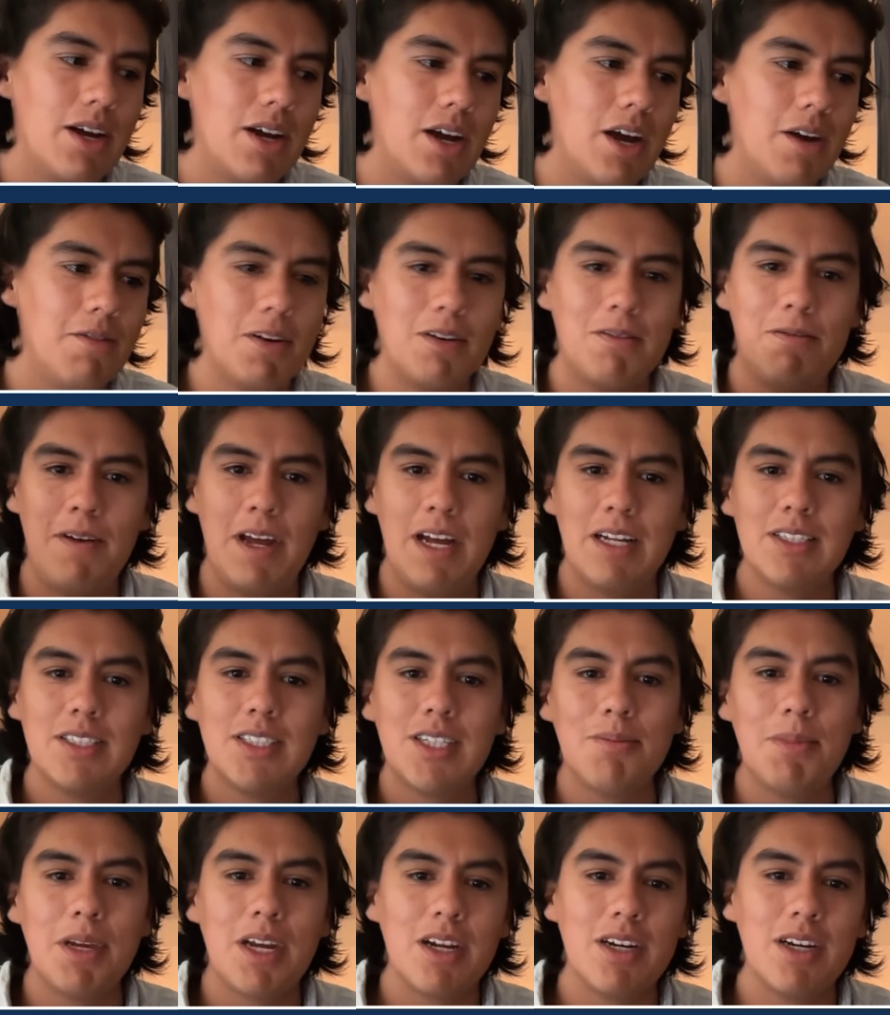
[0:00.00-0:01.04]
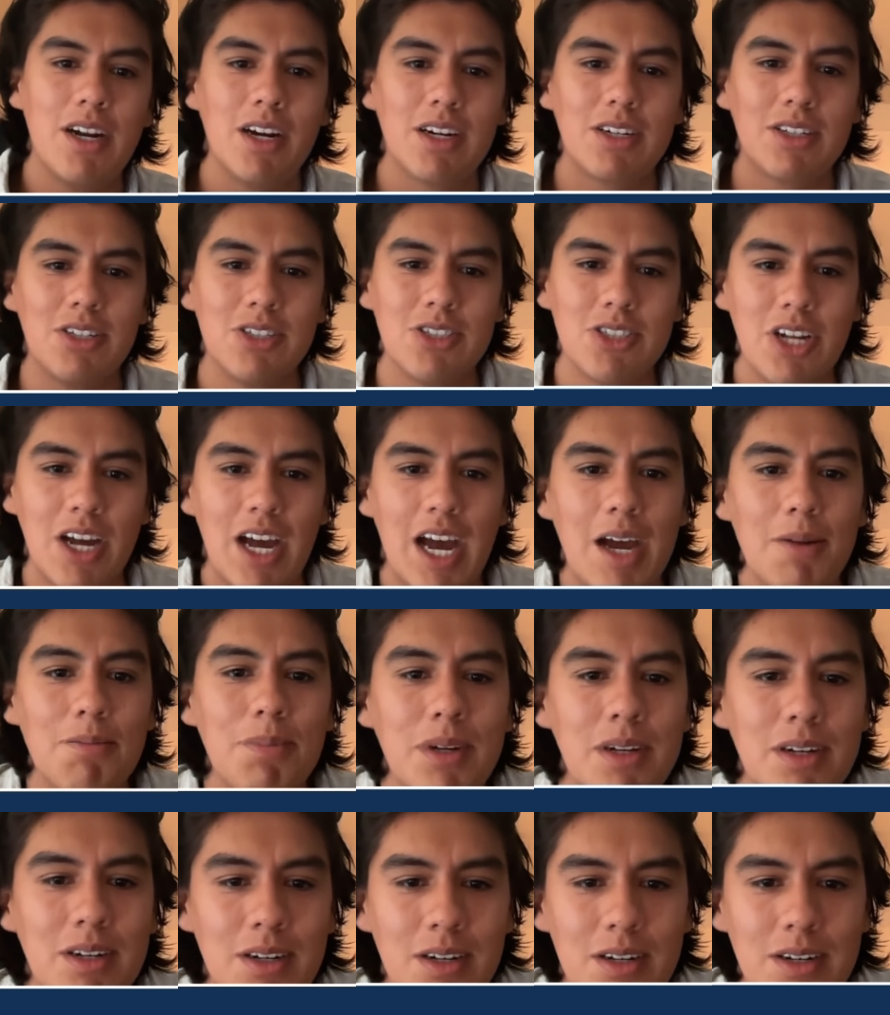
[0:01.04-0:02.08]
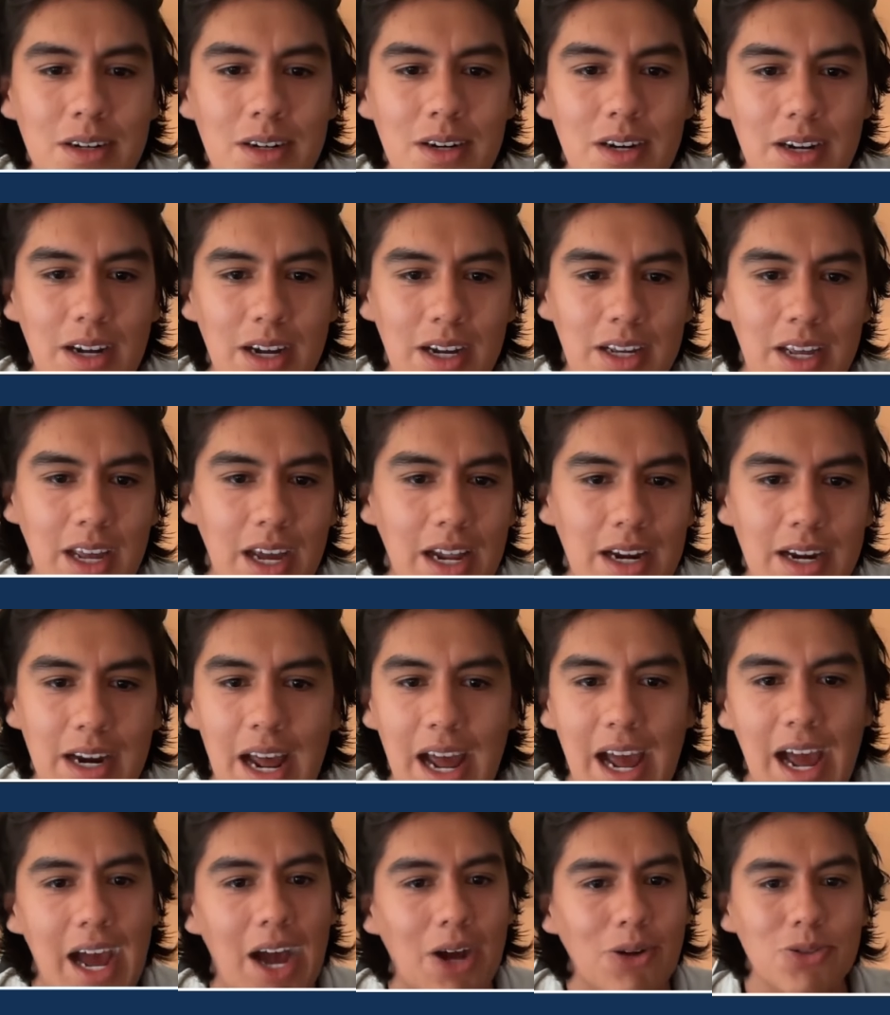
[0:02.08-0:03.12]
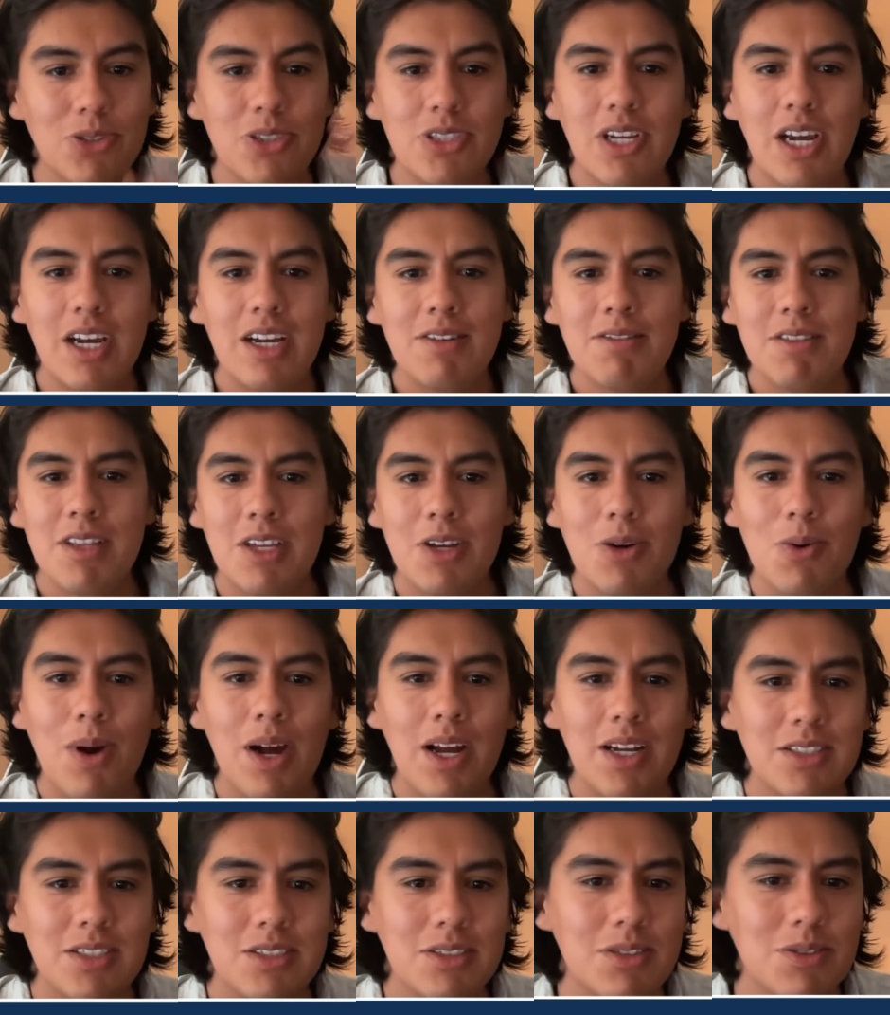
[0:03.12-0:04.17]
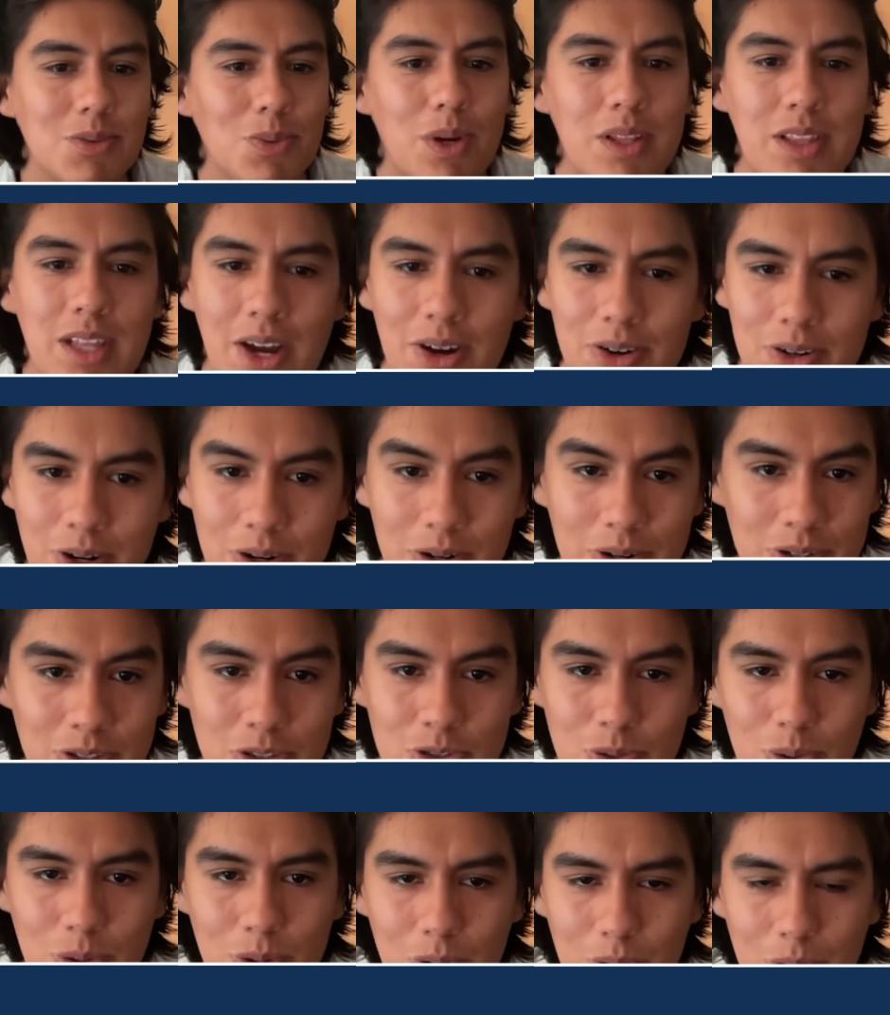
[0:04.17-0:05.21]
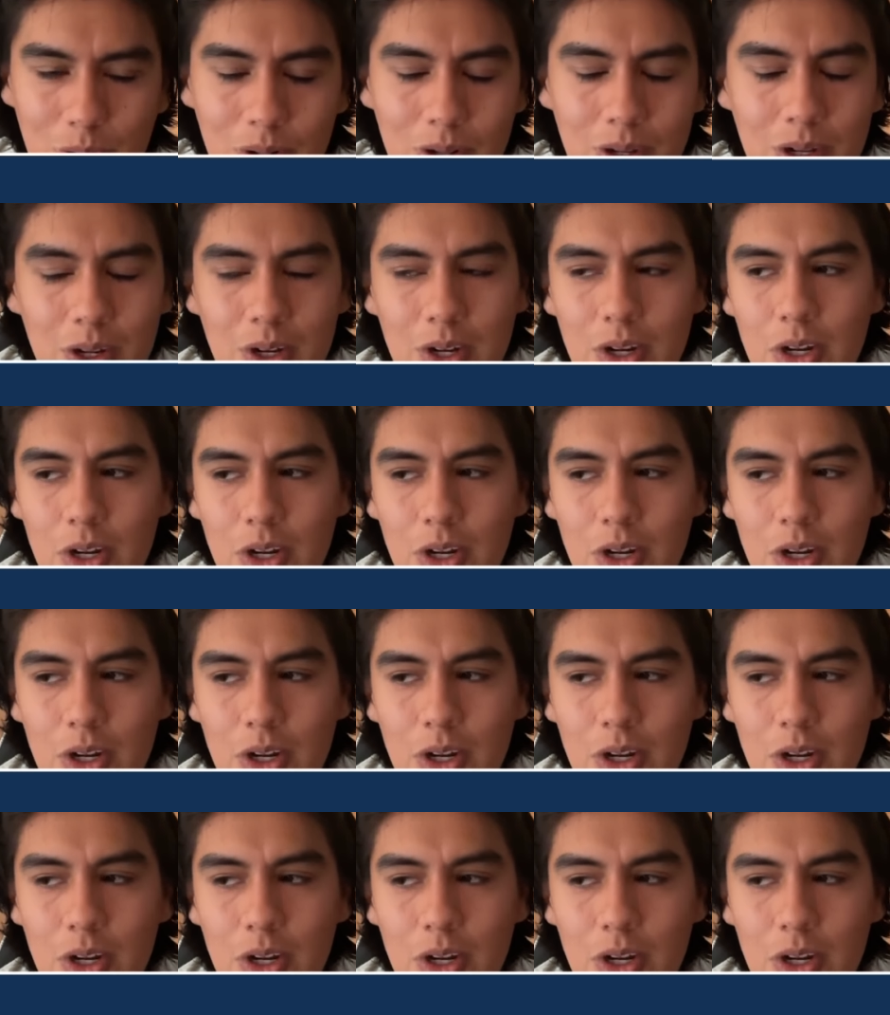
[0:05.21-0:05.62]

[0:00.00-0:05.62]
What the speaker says: of advanced semiconductors to happen again outside of the US without no control?